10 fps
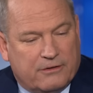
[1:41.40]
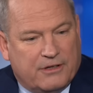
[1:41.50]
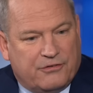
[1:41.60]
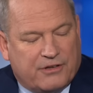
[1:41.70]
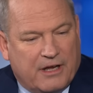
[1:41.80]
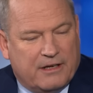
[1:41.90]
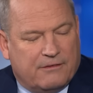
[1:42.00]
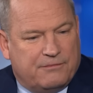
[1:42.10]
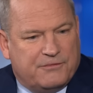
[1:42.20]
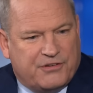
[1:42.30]
The state
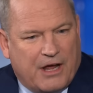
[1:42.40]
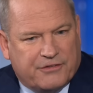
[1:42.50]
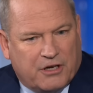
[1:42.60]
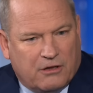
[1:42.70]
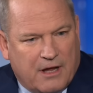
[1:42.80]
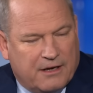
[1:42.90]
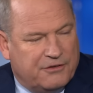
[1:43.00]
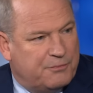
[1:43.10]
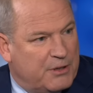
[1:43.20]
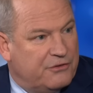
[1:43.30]
of South Carolina
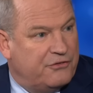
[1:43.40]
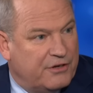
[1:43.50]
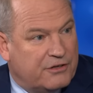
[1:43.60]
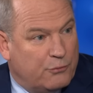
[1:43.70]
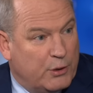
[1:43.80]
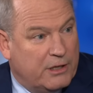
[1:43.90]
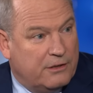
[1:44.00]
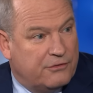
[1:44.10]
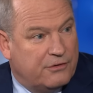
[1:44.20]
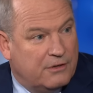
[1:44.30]
spent 6
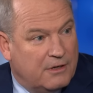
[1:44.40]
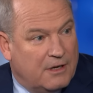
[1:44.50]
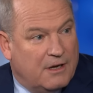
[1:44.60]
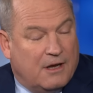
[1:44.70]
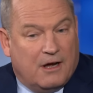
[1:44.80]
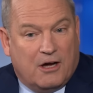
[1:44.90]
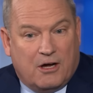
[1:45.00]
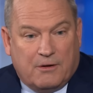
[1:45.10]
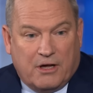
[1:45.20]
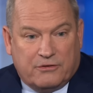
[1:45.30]
weeks
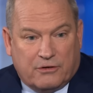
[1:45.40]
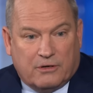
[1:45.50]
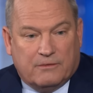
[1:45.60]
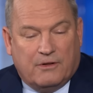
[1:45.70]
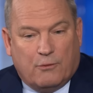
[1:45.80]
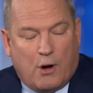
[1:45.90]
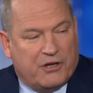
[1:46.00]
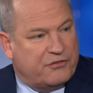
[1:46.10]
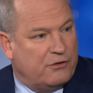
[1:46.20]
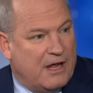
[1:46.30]
under the
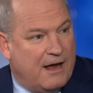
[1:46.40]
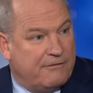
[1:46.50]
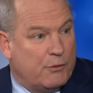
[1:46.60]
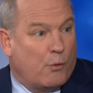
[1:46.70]
watchful eye of the